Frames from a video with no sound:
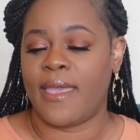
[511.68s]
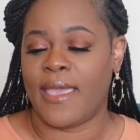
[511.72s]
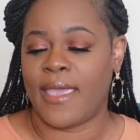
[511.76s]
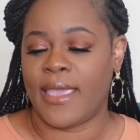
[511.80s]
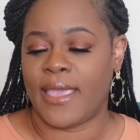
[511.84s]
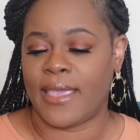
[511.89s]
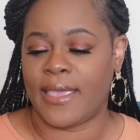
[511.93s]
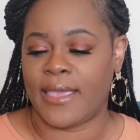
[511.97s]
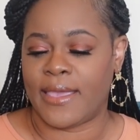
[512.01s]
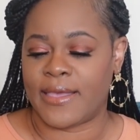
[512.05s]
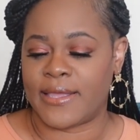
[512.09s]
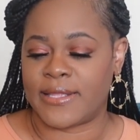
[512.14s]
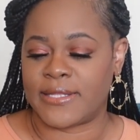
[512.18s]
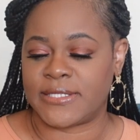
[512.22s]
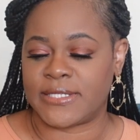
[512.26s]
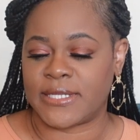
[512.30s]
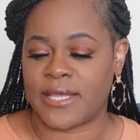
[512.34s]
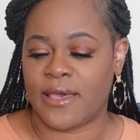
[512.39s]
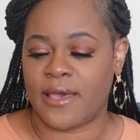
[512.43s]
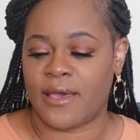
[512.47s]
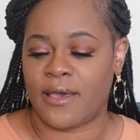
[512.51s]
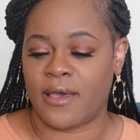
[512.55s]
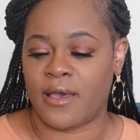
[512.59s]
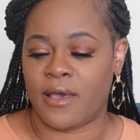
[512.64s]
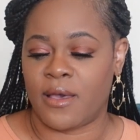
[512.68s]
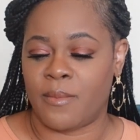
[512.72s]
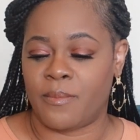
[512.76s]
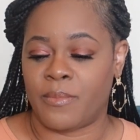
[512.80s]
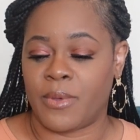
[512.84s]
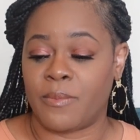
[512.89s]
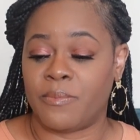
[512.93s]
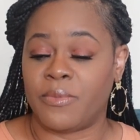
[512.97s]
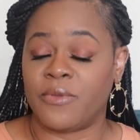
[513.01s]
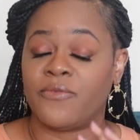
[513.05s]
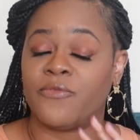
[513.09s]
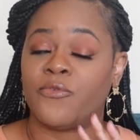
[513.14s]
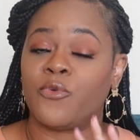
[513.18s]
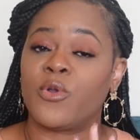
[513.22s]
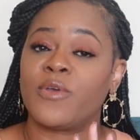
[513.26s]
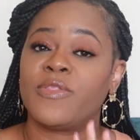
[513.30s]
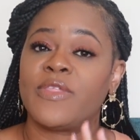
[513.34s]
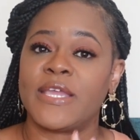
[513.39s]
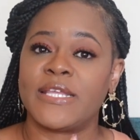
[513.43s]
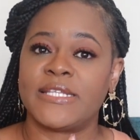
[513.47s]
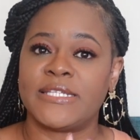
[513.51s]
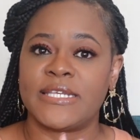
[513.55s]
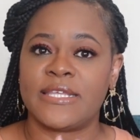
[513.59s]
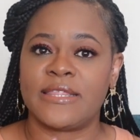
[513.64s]
And, um, but before
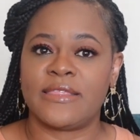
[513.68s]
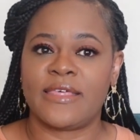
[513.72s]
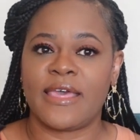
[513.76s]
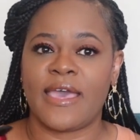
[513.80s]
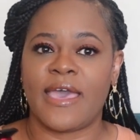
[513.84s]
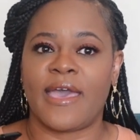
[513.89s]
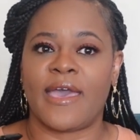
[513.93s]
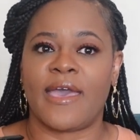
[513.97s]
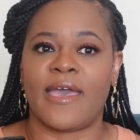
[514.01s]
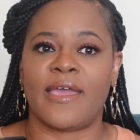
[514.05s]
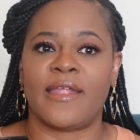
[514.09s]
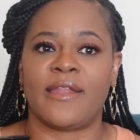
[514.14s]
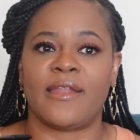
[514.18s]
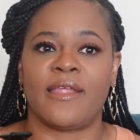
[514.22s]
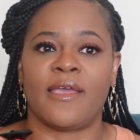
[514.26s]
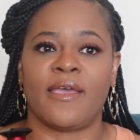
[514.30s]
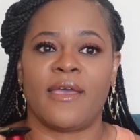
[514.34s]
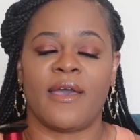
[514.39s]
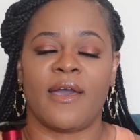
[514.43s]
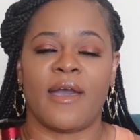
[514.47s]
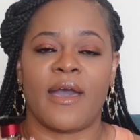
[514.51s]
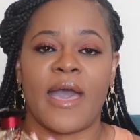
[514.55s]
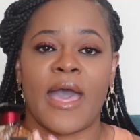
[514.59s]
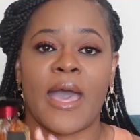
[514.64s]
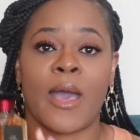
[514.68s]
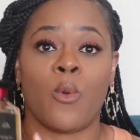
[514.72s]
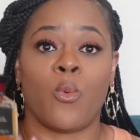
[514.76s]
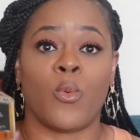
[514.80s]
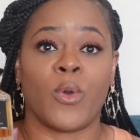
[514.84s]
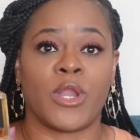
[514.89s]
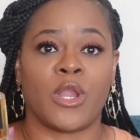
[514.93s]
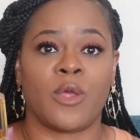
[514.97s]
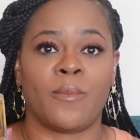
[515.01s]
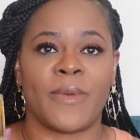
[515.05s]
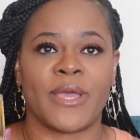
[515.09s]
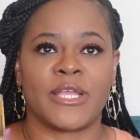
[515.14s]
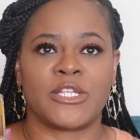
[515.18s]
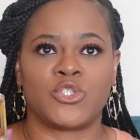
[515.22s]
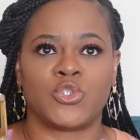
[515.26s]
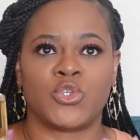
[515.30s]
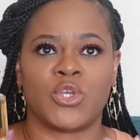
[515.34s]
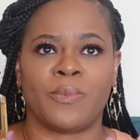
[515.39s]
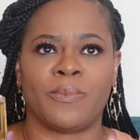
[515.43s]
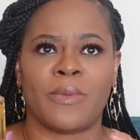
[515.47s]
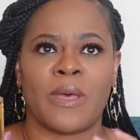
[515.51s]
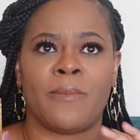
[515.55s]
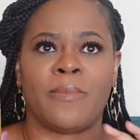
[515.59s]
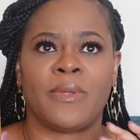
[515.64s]
they did that, I went on my
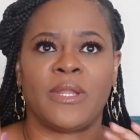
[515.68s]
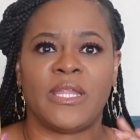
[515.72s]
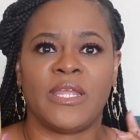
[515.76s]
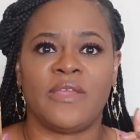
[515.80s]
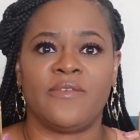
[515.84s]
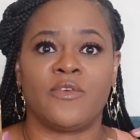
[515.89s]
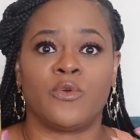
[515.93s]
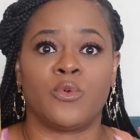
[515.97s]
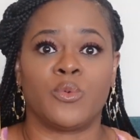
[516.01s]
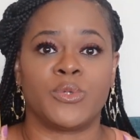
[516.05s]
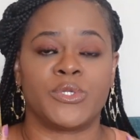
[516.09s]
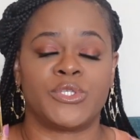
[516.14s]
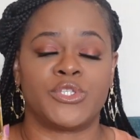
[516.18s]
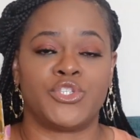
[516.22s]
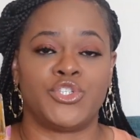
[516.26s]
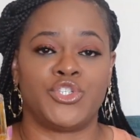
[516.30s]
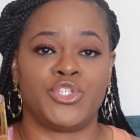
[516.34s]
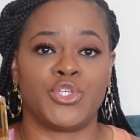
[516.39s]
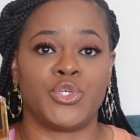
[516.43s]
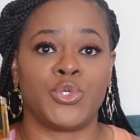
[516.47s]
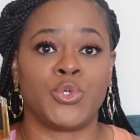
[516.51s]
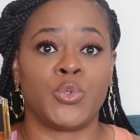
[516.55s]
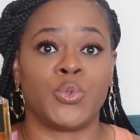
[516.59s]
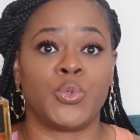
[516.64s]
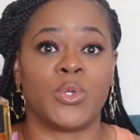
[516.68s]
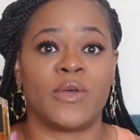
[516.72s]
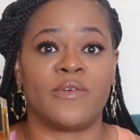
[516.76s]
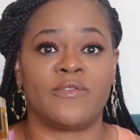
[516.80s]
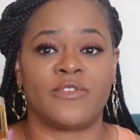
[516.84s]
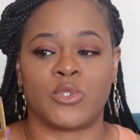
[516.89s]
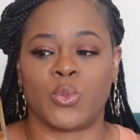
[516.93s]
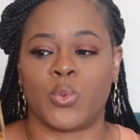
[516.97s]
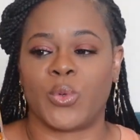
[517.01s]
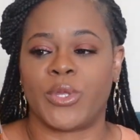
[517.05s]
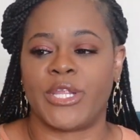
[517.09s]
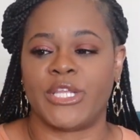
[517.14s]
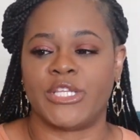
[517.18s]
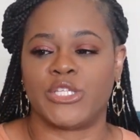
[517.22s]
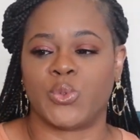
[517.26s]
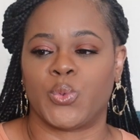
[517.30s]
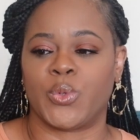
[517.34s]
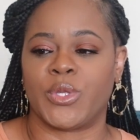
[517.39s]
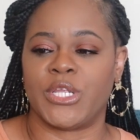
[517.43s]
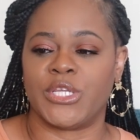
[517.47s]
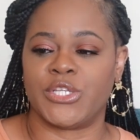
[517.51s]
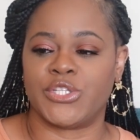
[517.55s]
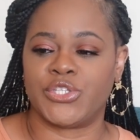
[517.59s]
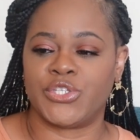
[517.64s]
trip, I believe it was June of
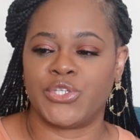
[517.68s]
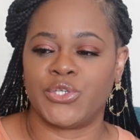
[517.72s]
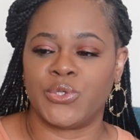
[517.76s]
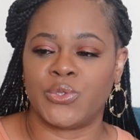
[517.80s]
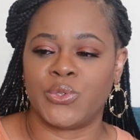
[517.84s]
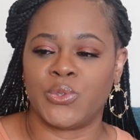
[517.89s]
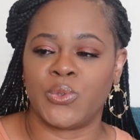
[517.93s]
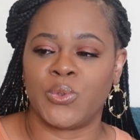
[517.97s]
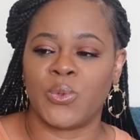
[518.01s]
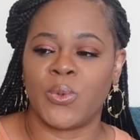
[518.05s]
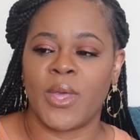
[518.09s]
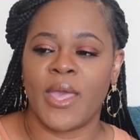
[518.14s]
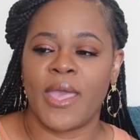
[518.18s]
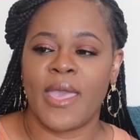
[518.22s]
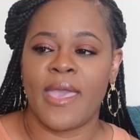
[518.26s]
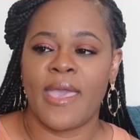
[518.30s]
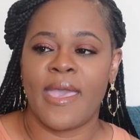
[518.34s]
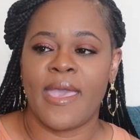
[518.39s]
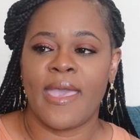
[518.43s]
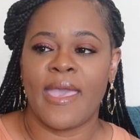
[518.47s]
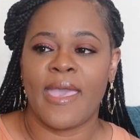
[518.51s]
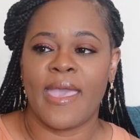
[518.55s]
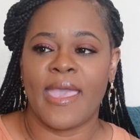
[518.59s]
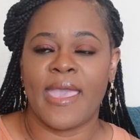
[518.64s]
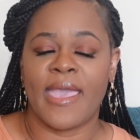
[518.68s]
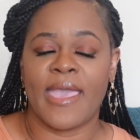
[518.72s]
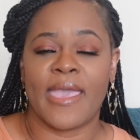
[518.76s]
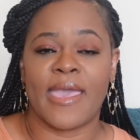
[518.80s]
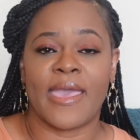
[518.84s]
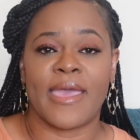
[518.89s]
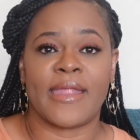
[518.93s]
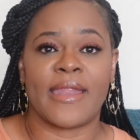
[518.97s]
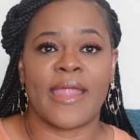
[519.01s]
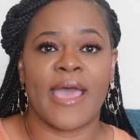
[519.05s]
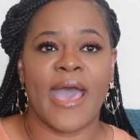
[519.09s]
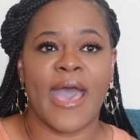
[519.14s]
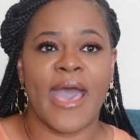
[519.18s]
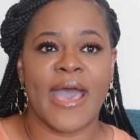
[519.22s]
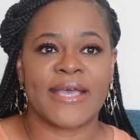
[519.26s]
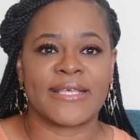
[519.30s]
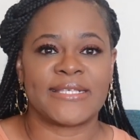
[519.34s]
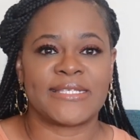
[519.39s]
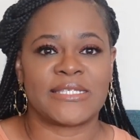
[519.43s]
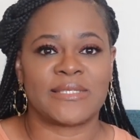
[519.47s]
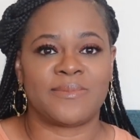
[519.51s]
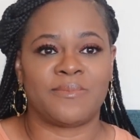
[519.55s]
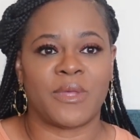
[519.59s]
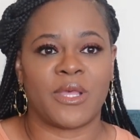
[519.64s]
2022, and I
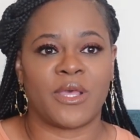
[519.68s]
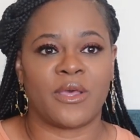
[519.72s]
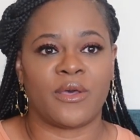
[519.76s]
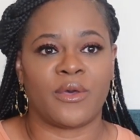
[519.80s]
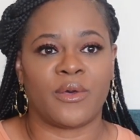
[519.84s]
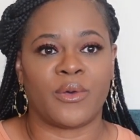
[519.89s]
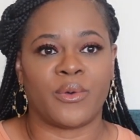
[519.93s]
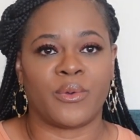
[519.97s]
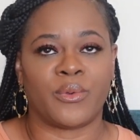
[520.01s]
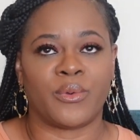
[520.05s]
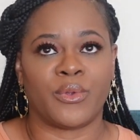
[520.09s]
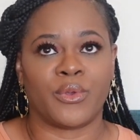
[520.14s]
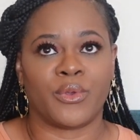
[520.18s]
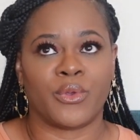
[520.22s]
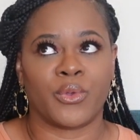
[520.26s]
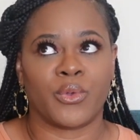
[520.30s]
smelled